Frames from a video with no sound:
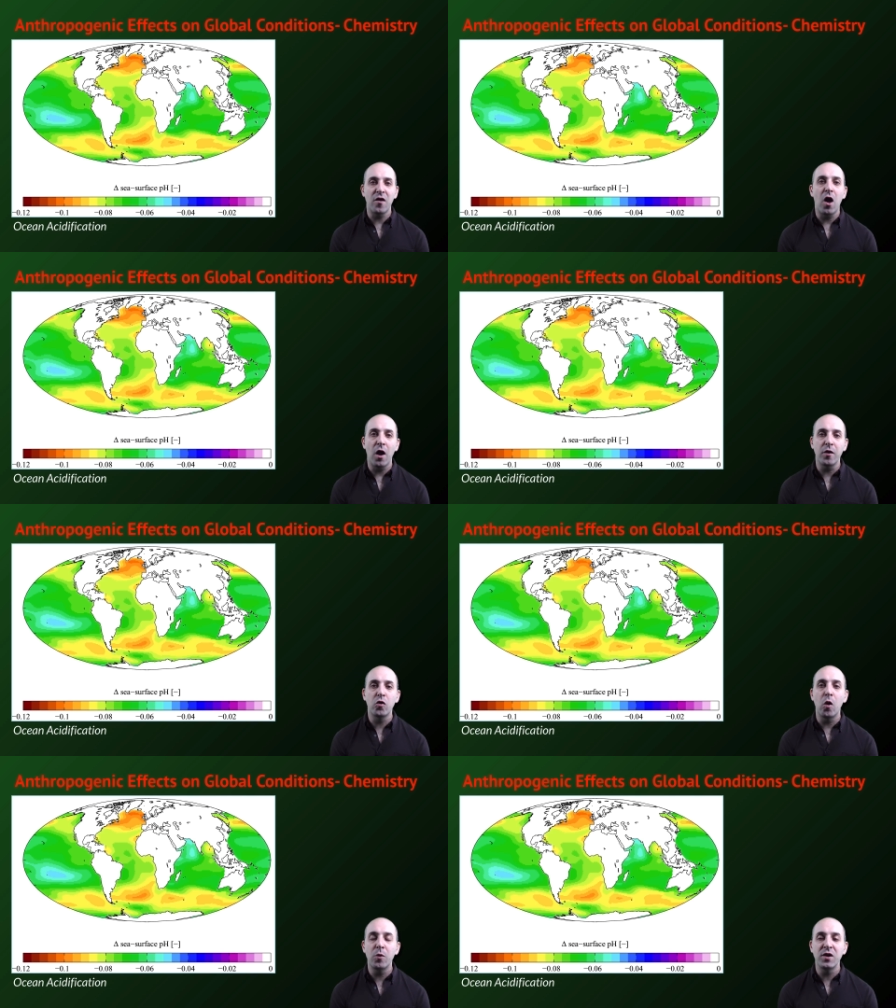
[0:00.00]
on
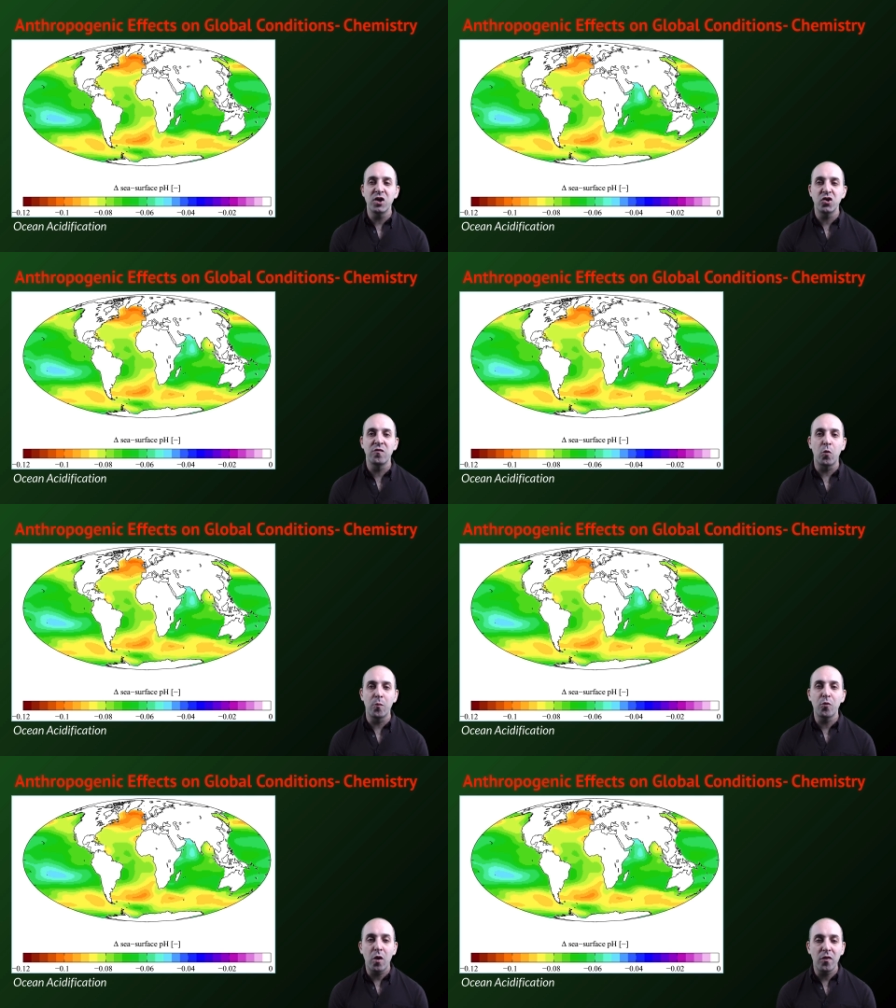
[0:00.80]
global conditions more
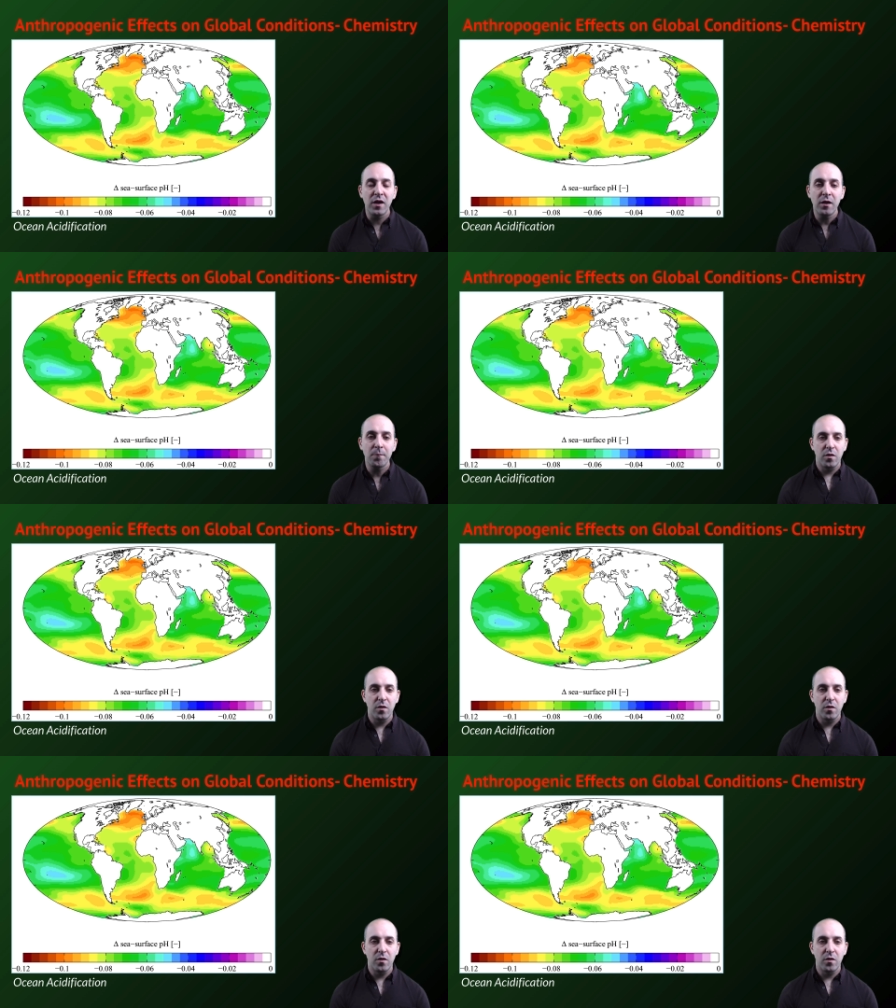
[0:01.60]
broadly.